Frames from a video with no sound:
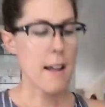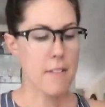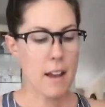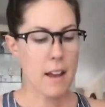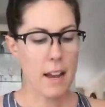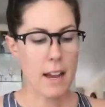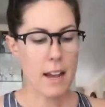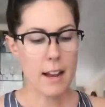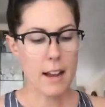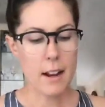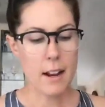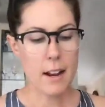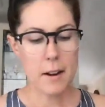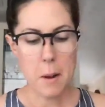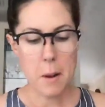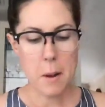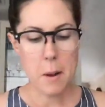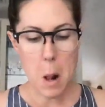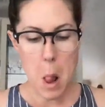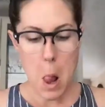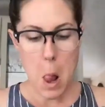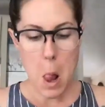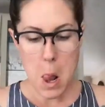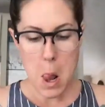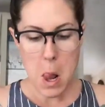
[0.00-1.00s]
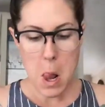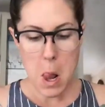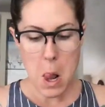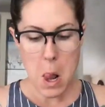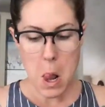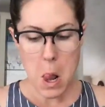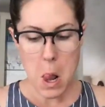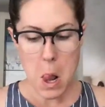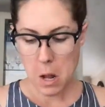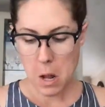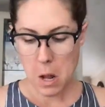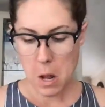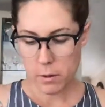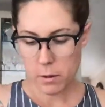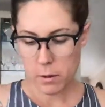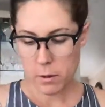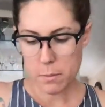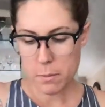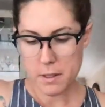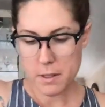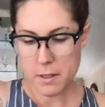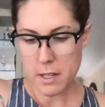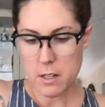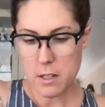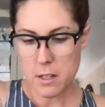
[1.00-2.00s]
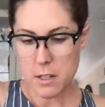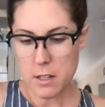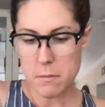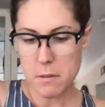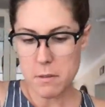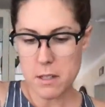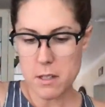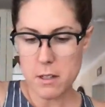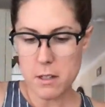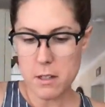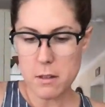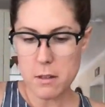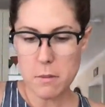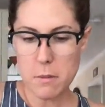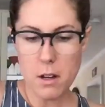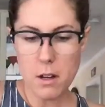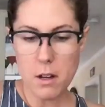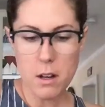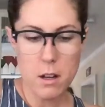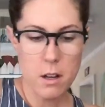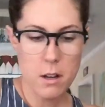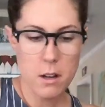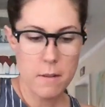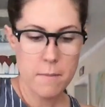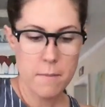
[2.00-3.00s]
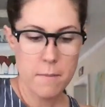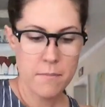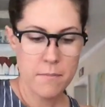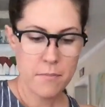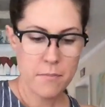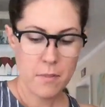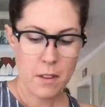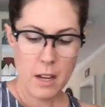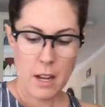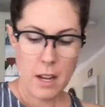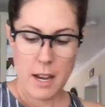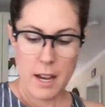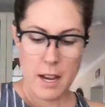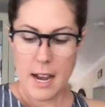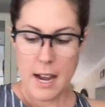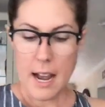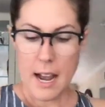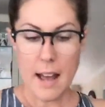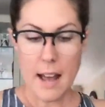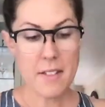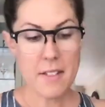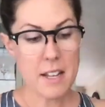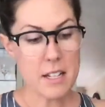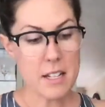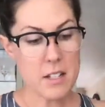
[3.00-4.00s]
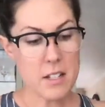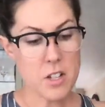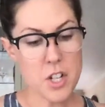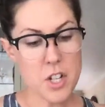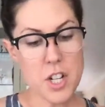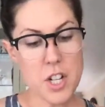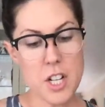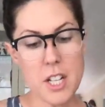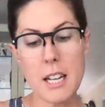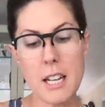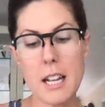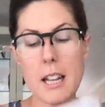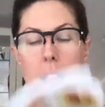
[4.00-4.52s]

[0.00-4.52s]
then, whoops, I just missed a small. And these chili